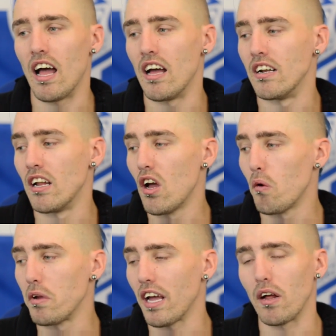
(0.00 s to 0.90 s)
And
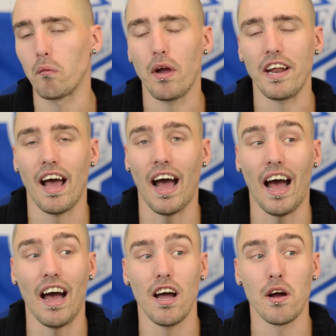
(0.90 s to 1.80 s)
we get a win
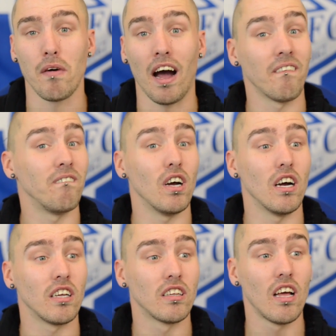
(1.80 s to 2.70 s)
at home, our
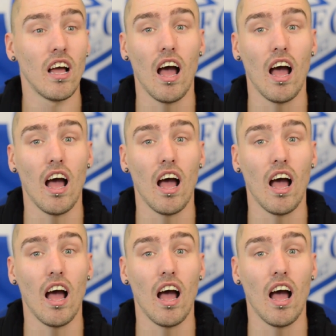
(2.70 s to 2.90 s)
first.